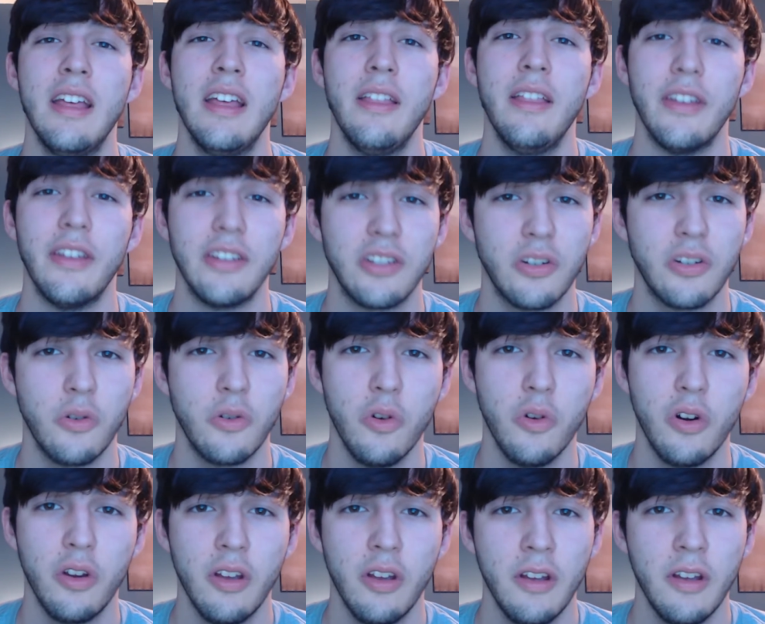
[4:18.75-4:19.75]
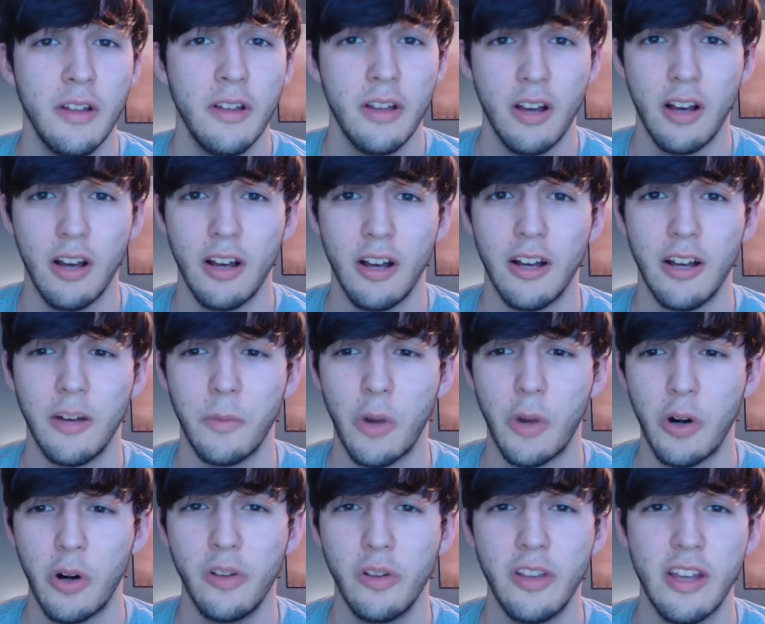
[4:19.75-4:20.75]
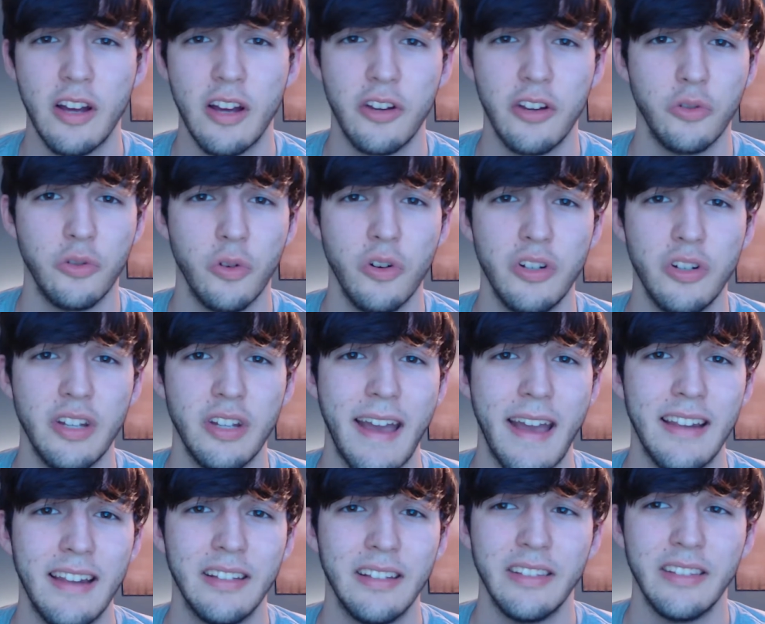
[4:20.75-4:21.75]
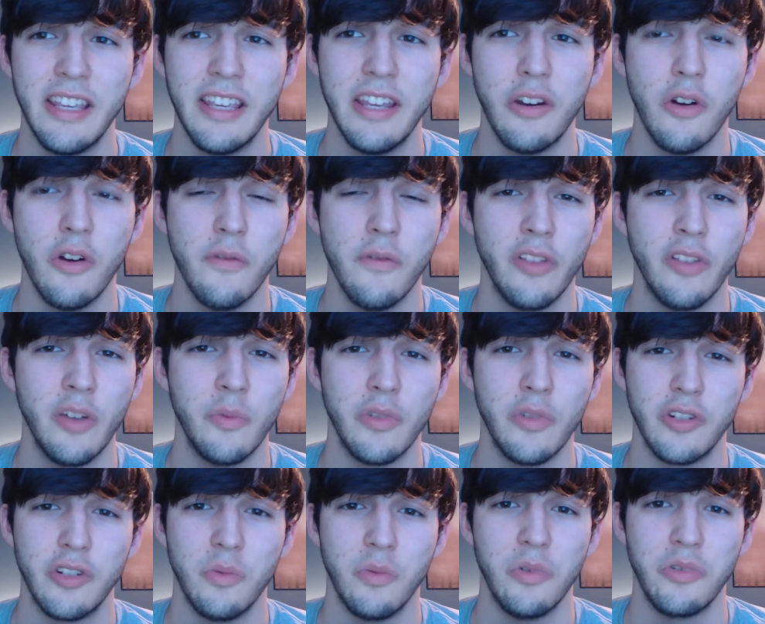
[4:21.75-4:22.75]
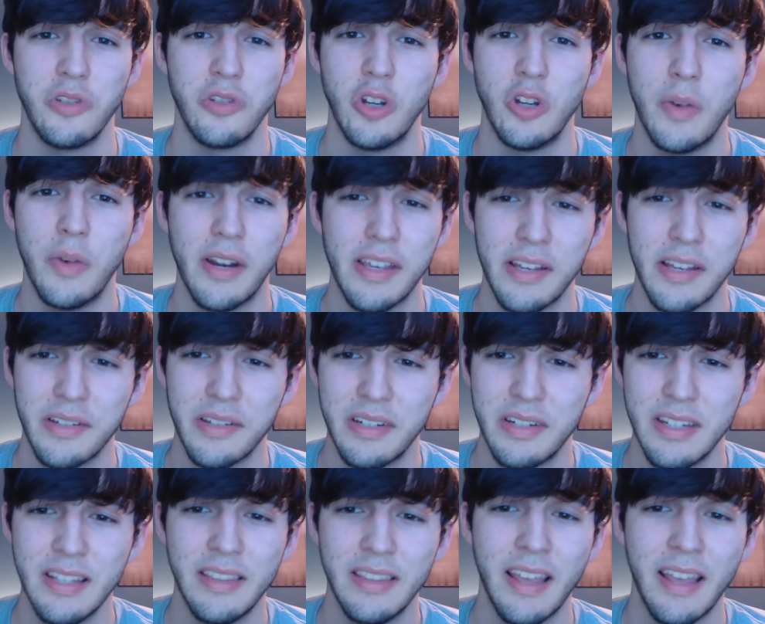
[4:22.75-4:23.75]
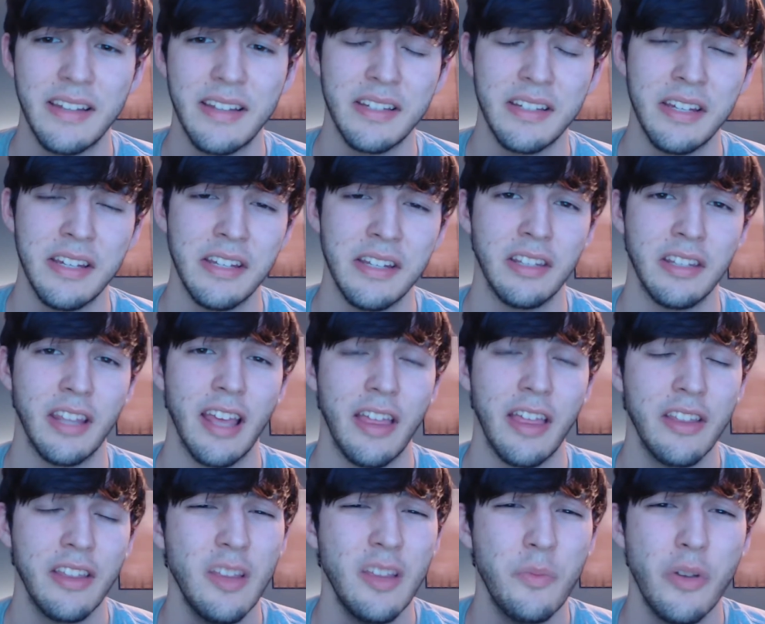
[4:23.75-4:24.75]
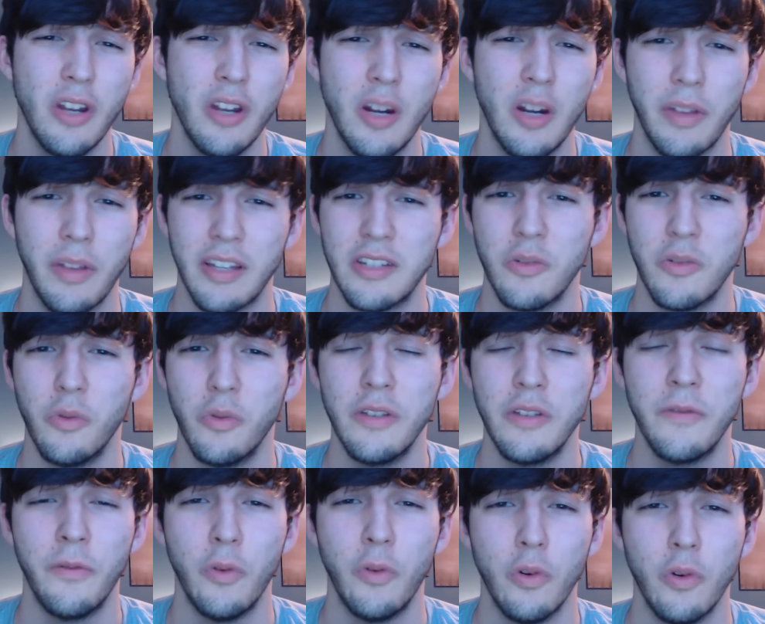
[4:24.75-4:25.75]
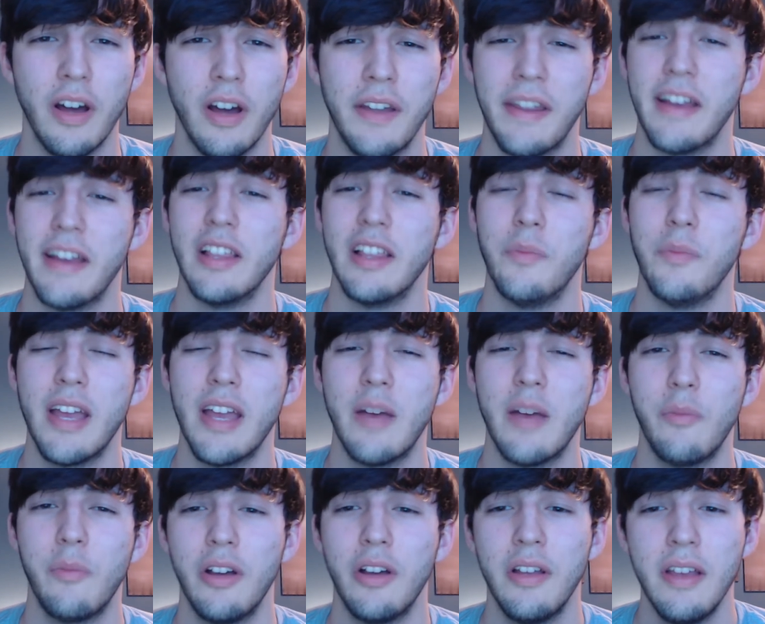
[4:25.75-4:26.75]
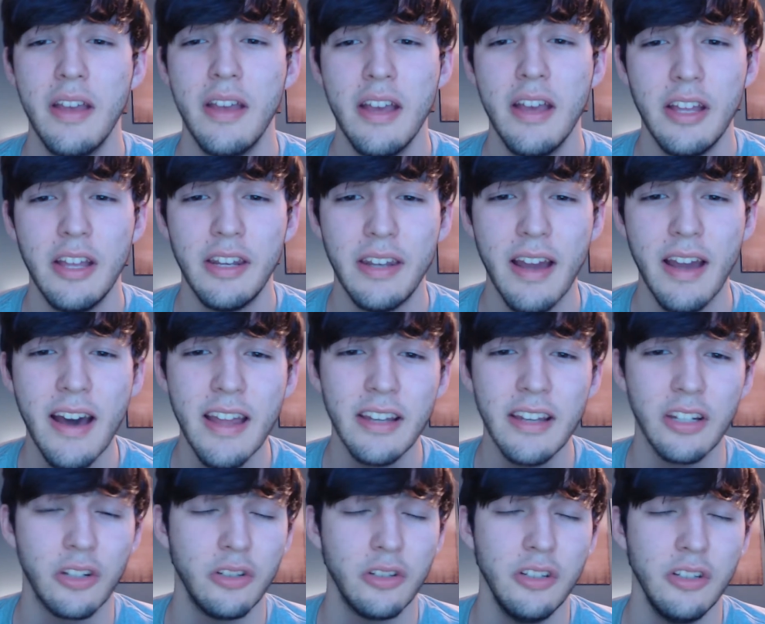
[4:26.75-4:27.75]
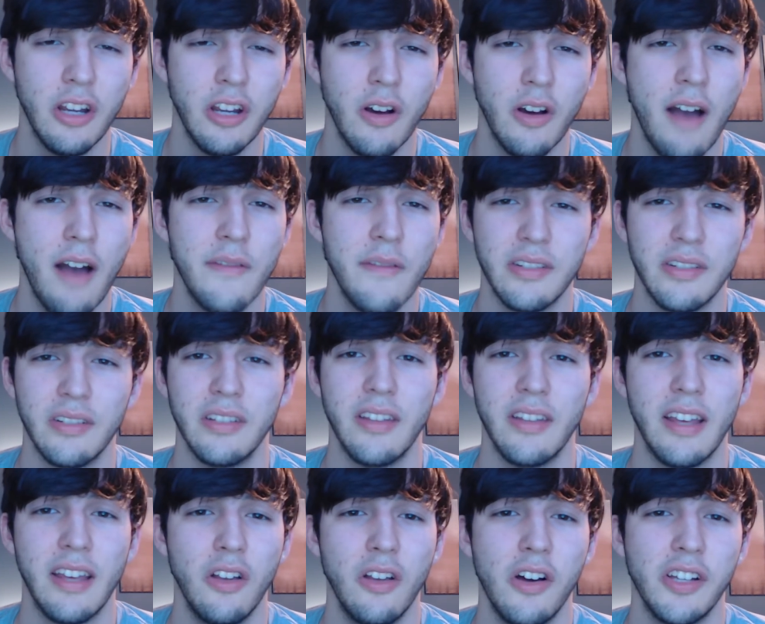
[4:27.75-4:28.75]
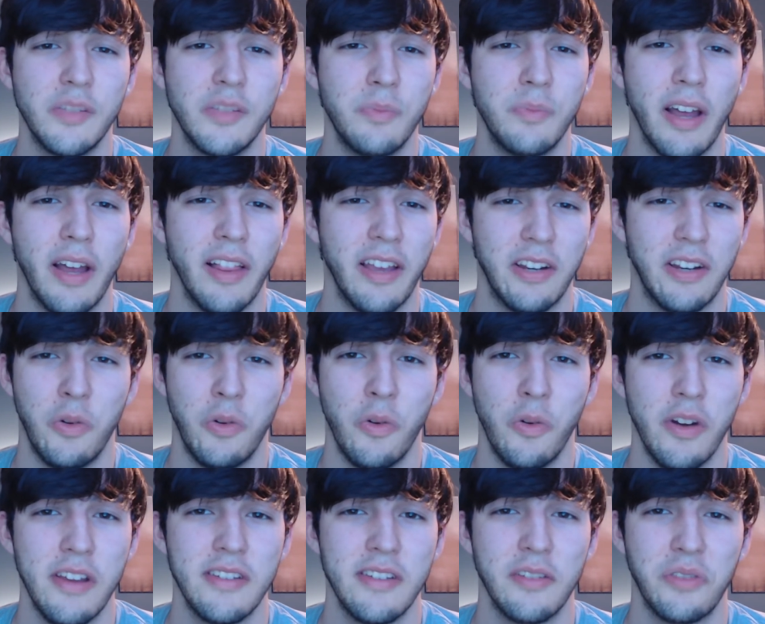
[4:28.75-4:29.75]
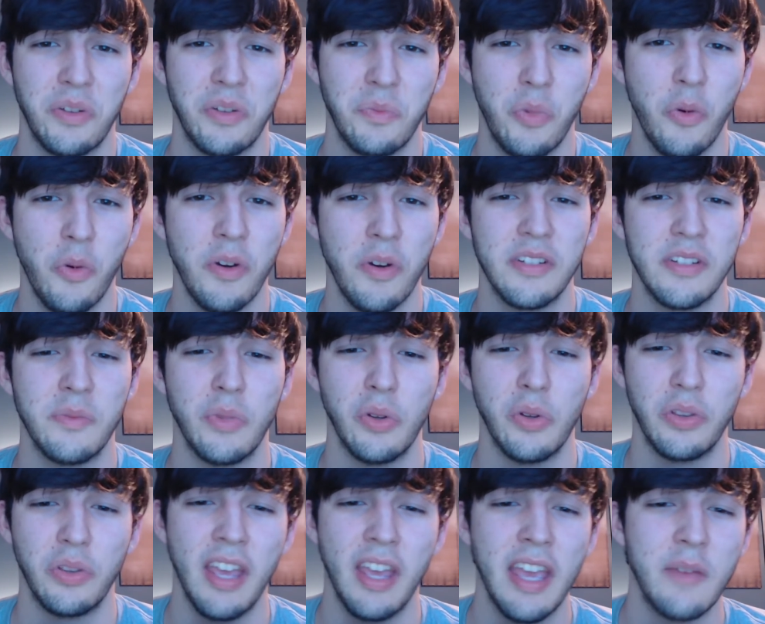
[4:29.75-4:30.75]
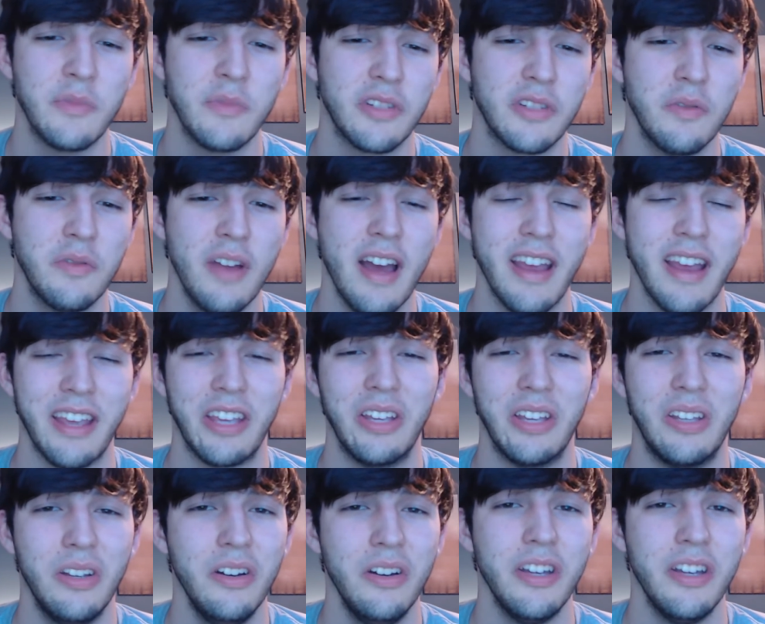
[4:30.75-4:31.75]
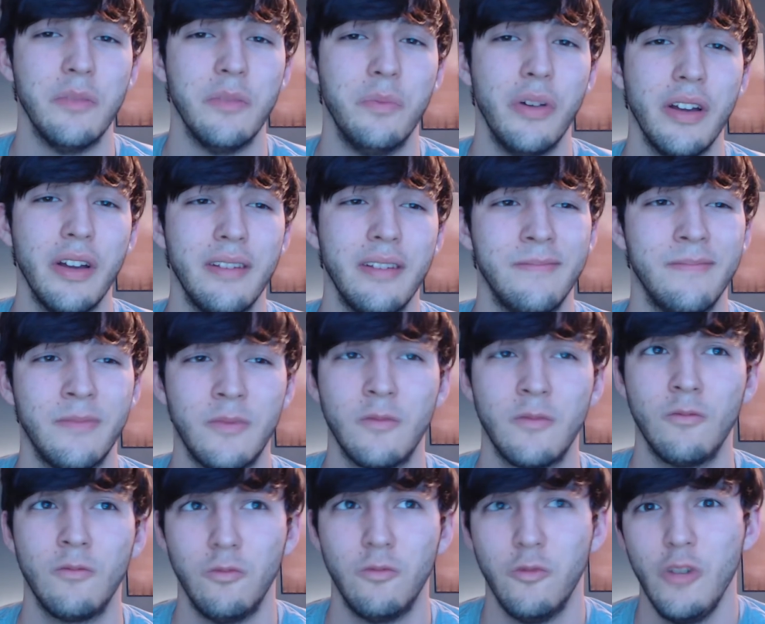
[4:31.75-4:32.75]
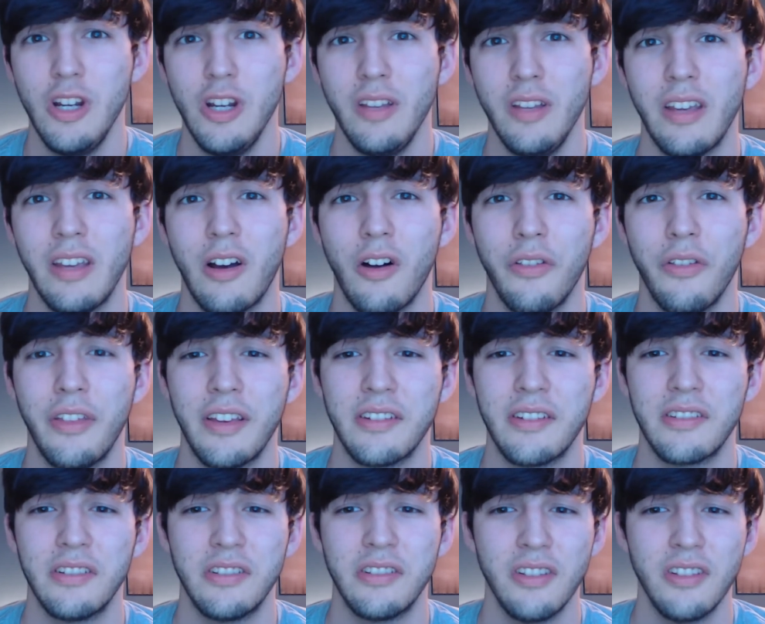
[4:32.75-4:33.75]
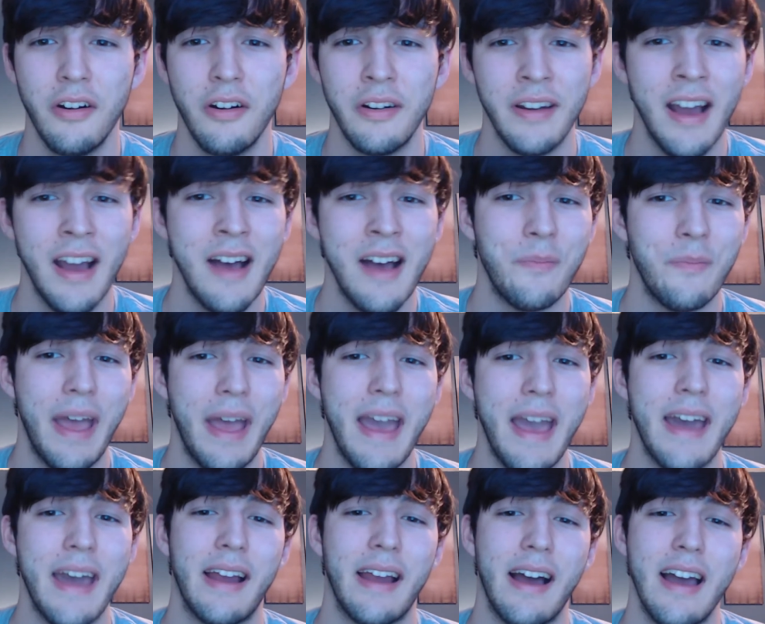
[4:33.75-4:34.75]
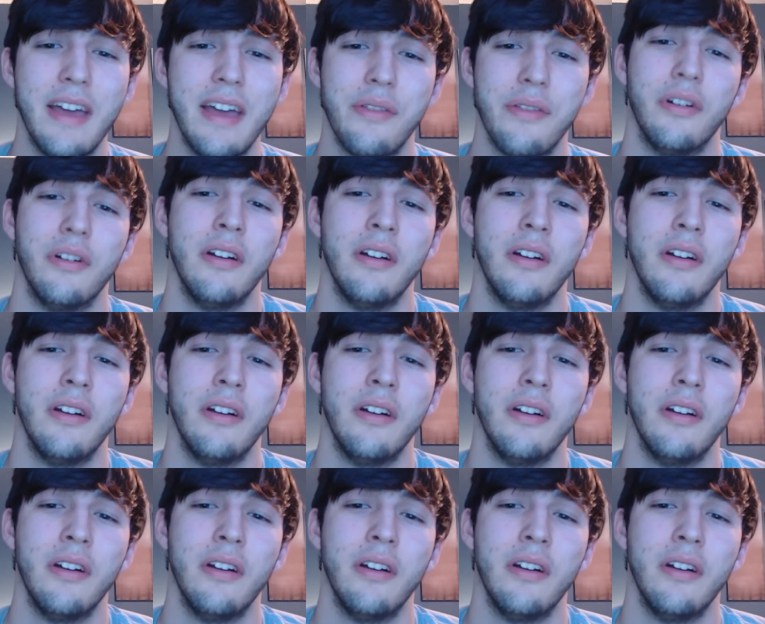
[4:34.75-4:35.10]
They scored early on Georgia, had a lead over them, which almost nobody else did that season. I think they put up like 24 on Alabama. Not, obviously, they lost by like 20-something points in both games, so not good, but really, all things considered, not bad either.